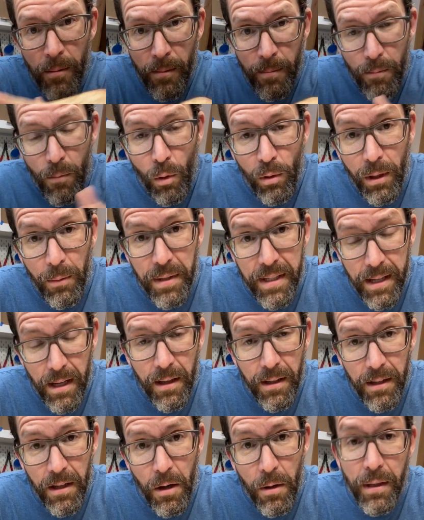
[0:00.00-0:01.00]
mold it with
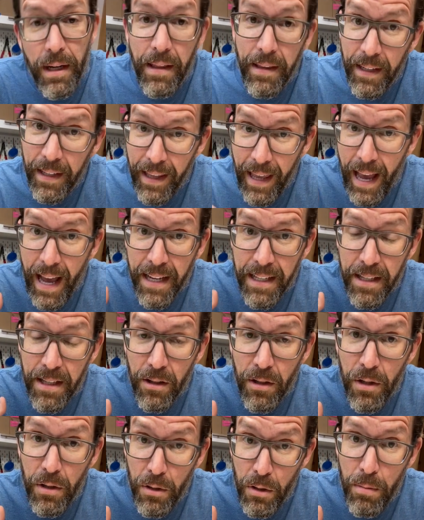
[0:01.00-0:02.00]
silicone, and then cast the
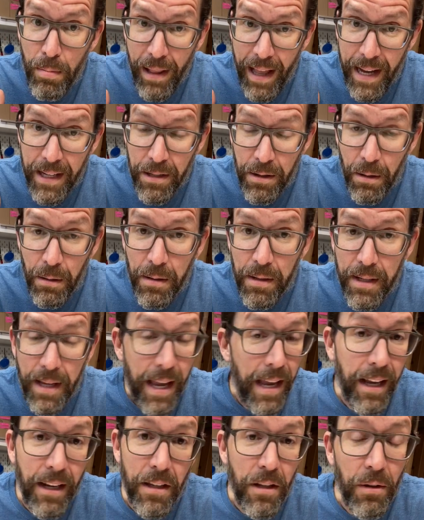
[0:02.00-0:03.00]
new plasters,
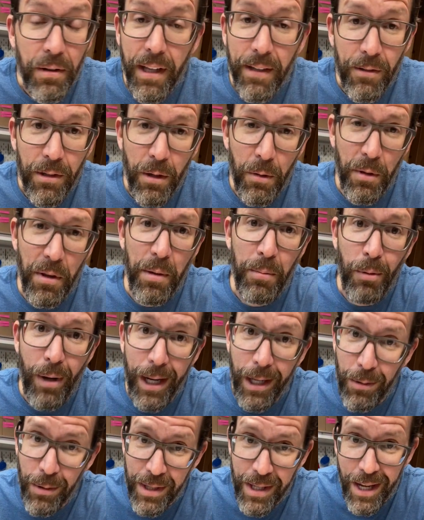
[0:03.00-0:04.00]
and you'll never know that the break
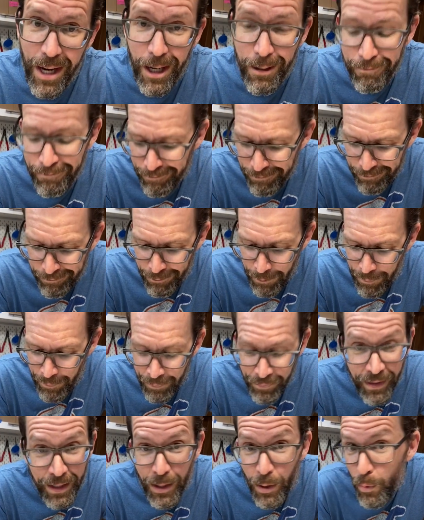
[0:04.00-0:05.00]
was there.
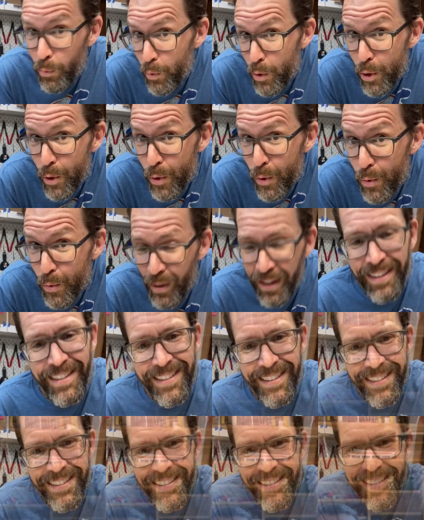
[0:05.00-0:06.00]
Woo-hoo.
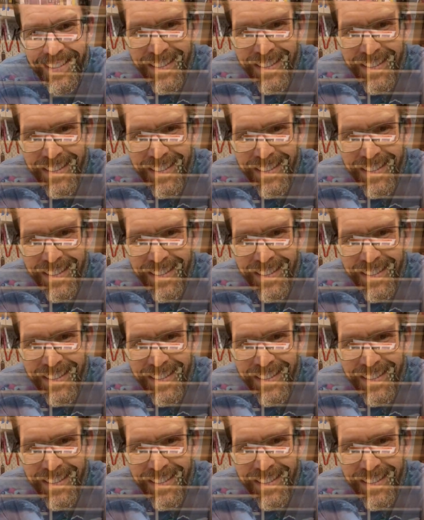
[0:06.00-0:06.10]
It's